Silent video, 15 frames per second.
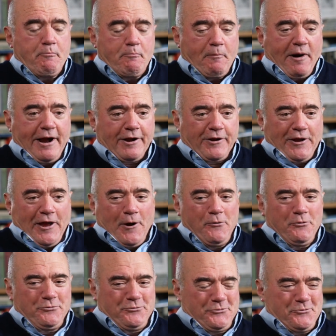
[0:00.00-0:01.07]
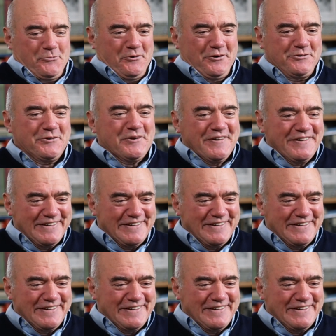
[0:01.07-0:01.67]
my allowance was